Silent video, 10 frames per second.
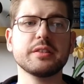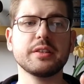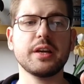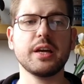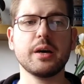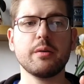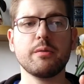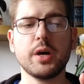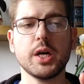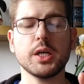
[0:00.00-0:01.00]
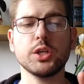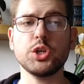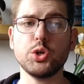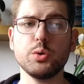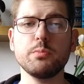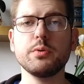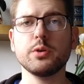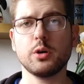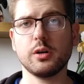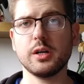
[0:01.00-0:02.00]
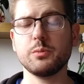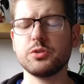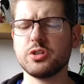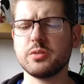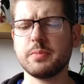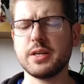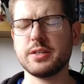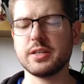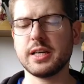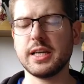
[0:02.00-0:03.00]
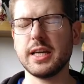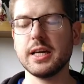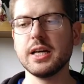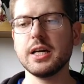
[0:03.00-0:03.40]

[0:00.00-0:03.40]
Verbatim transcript: and they have a cube collar, which is basically